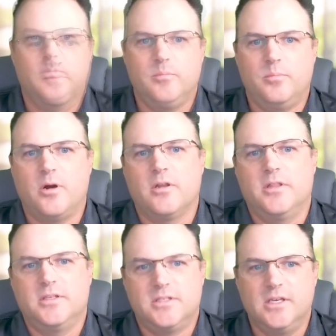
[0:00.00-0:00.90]
part of the
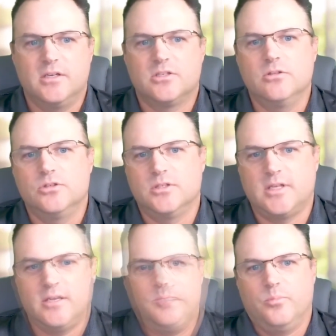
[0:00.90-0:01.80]
Ciena solution
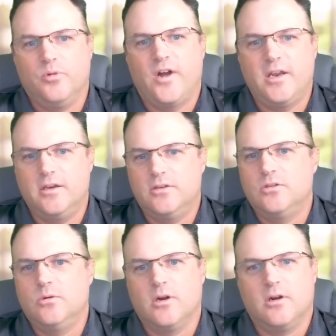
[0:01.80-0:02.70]
set, providing to
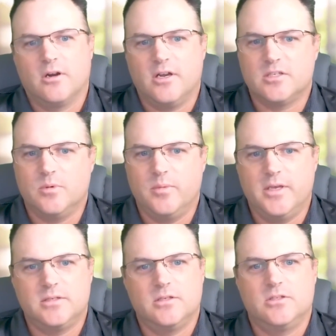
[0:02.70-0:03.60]
our customer base.
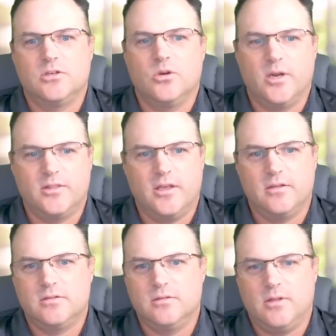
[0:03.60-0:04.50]
It's a great thing,
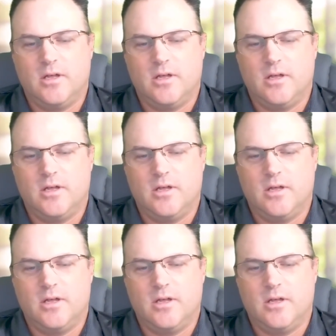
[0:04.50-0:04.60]
a lot of